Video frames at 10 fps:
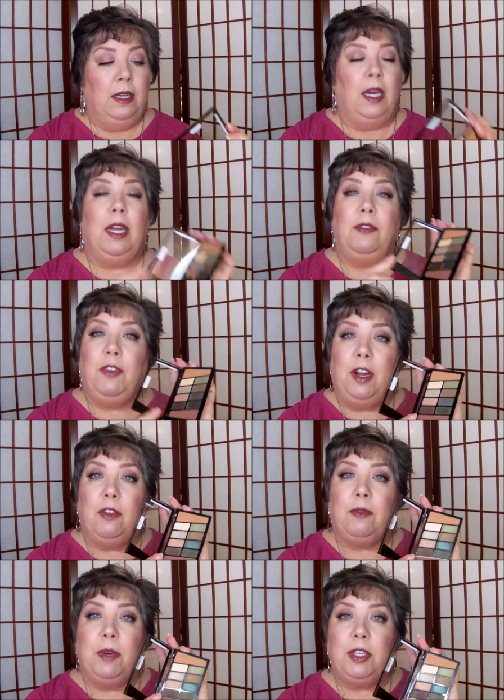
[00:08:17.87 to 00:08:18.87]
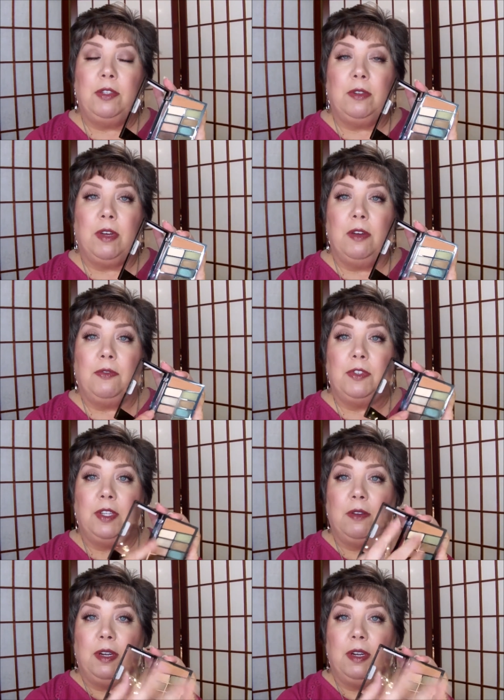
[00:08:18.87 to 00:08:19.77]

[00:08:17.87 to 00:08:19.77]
And if you know, the original Comfort Zone,